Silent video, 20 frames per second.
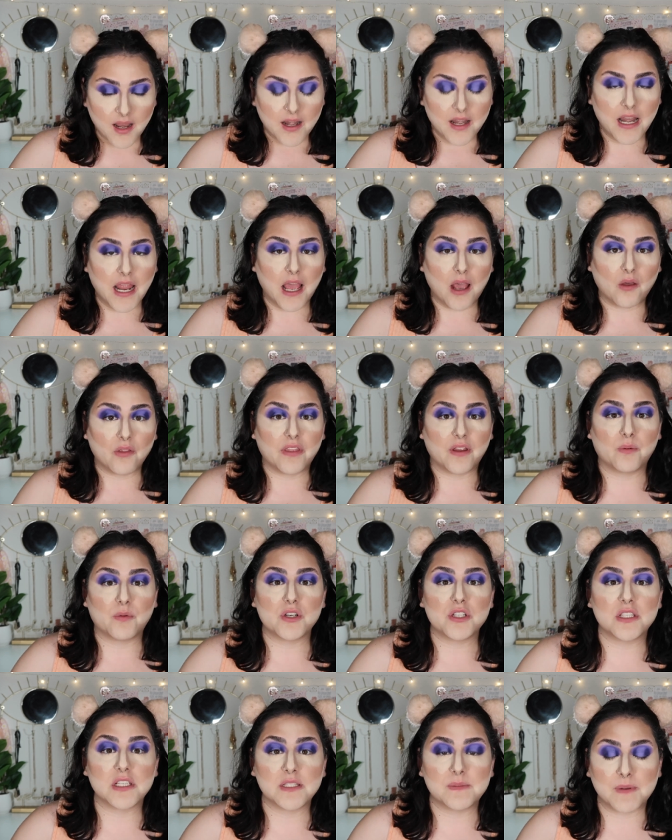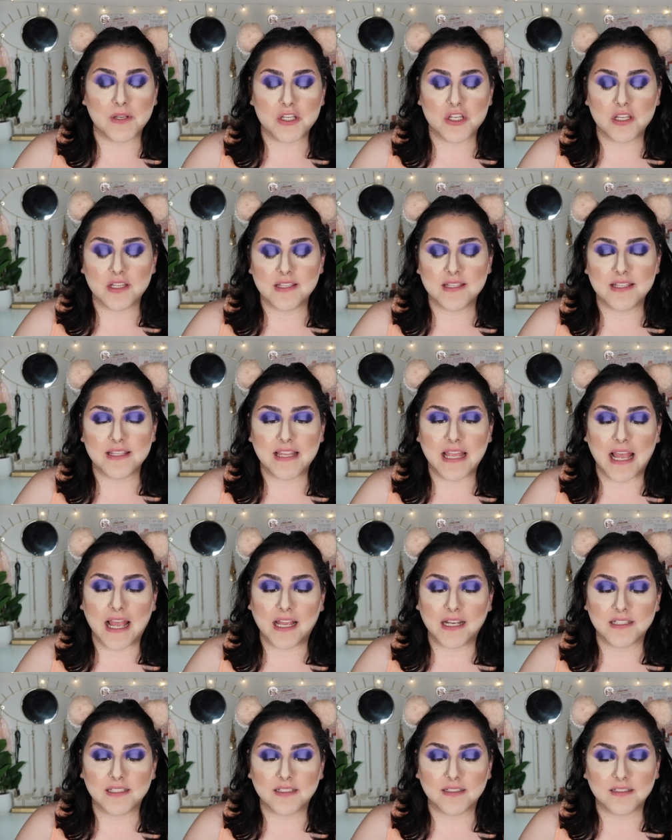Now, there were suspicions
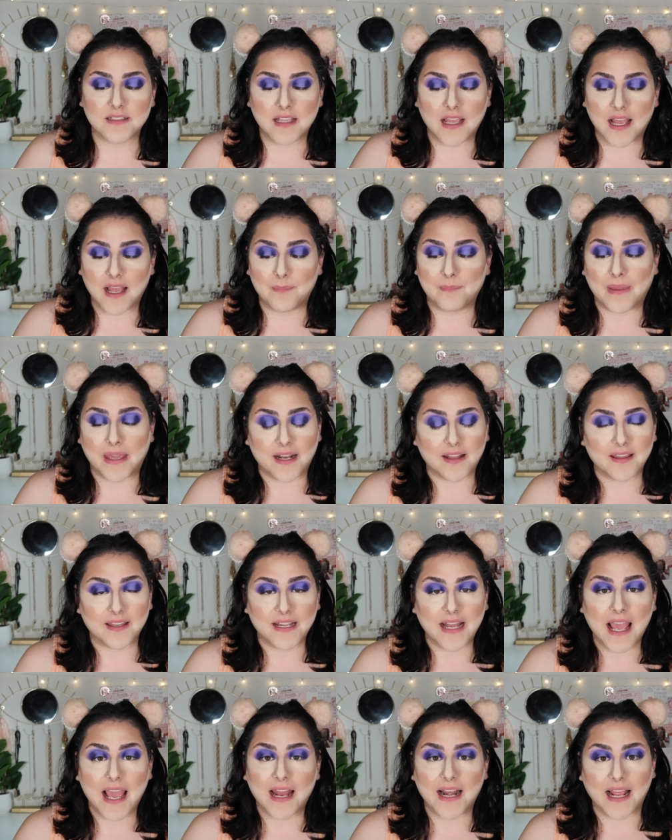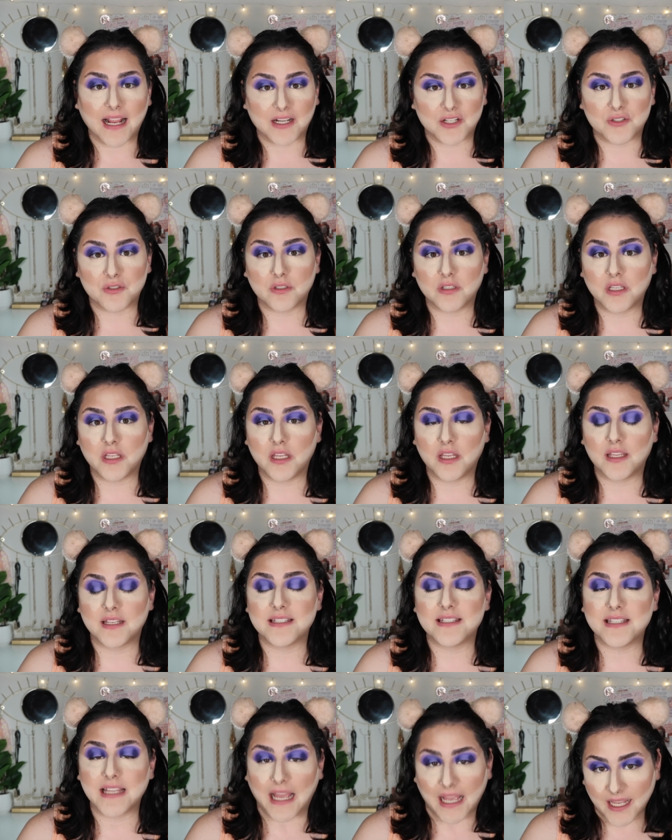that uh, Madeleine had actually
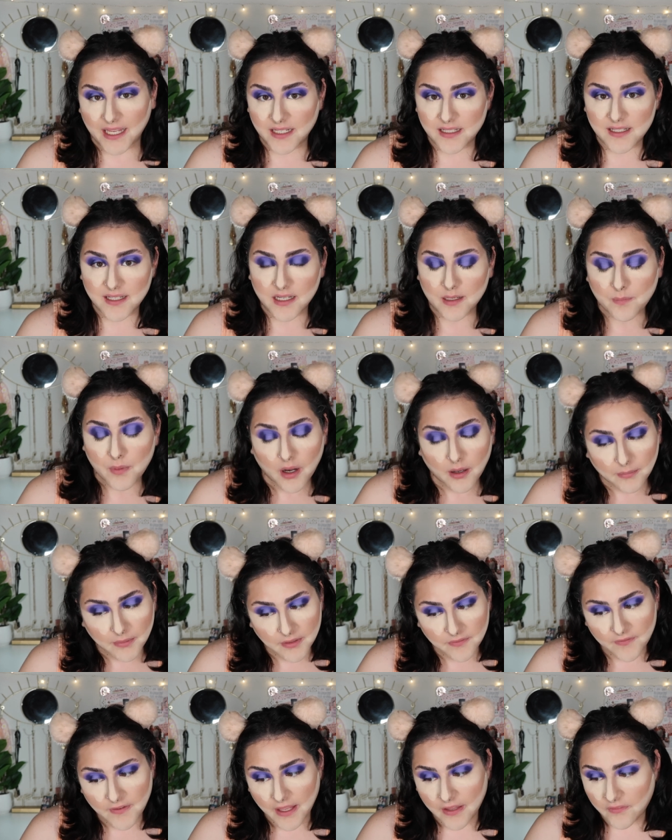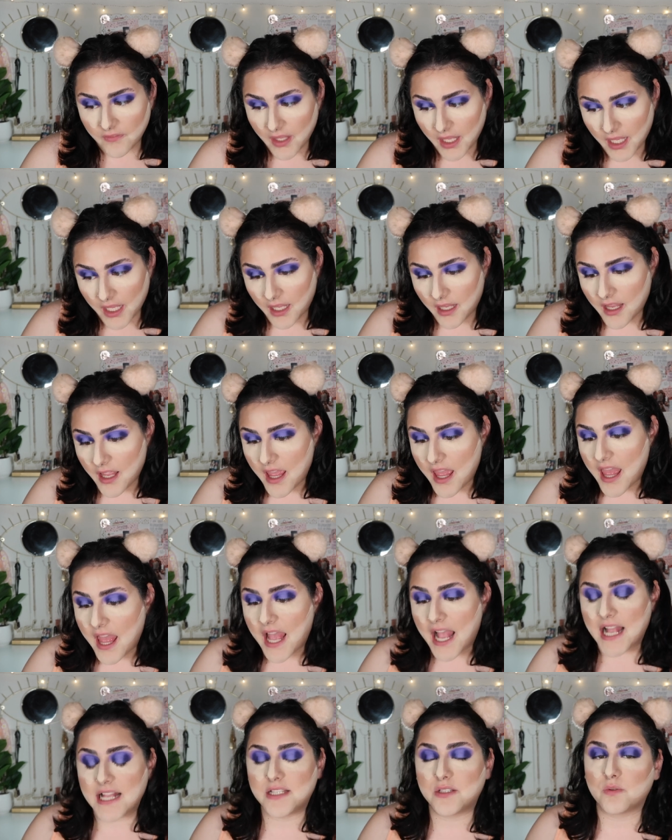died in apartment 5A
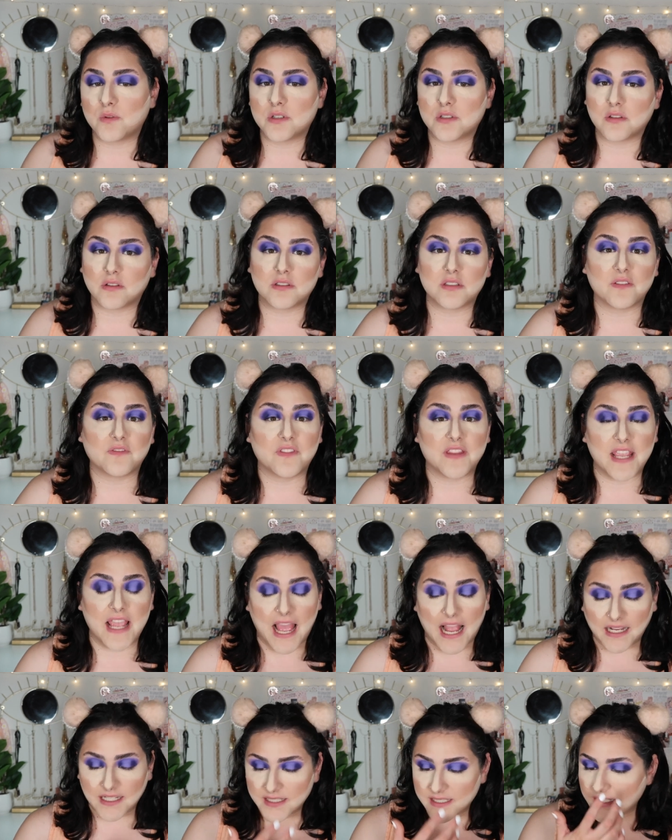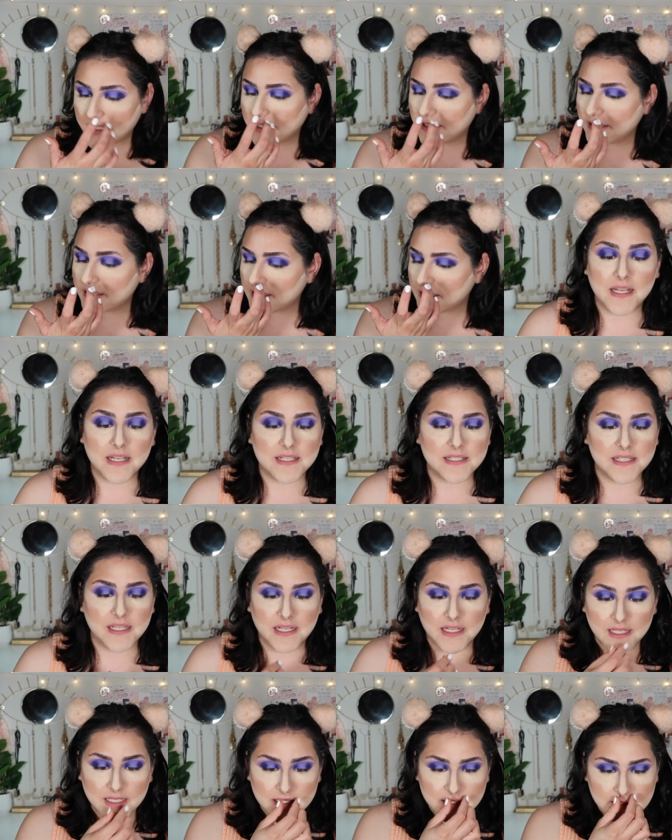as a result of the accident, as
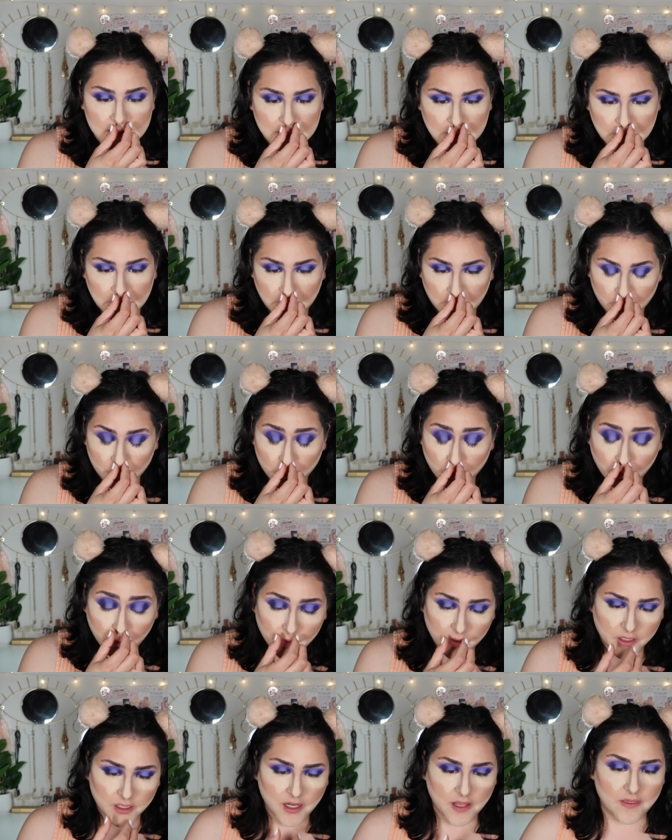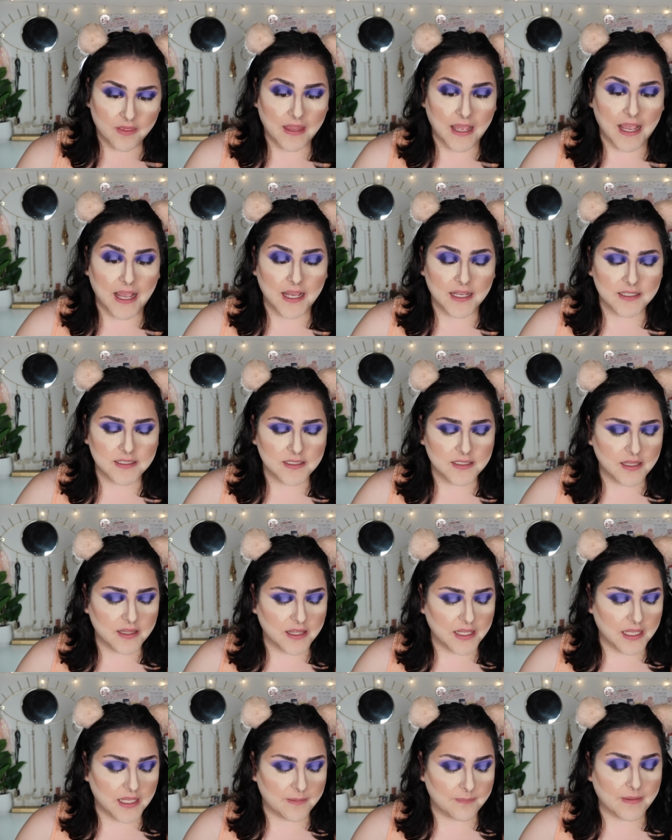it is rumored that
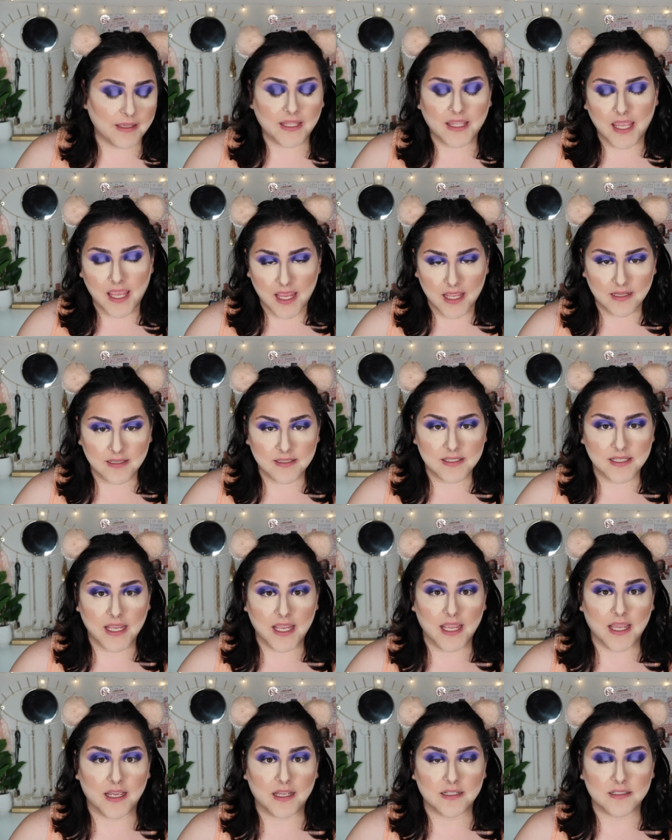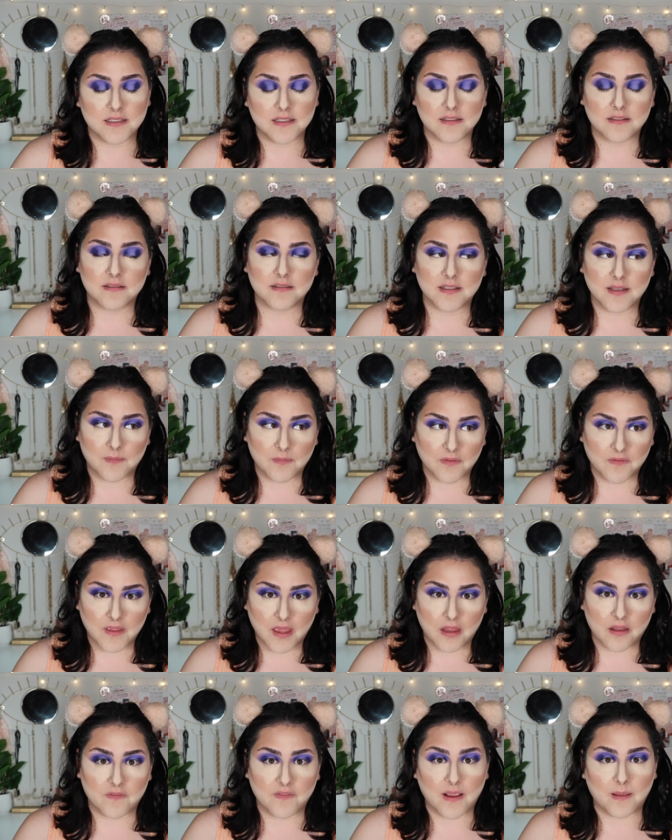the McCanns and some of the
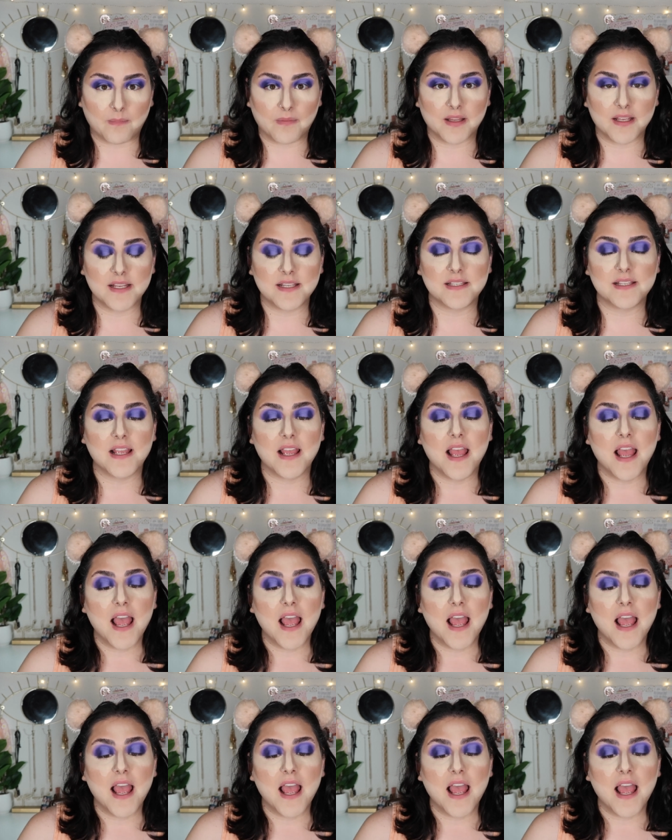other families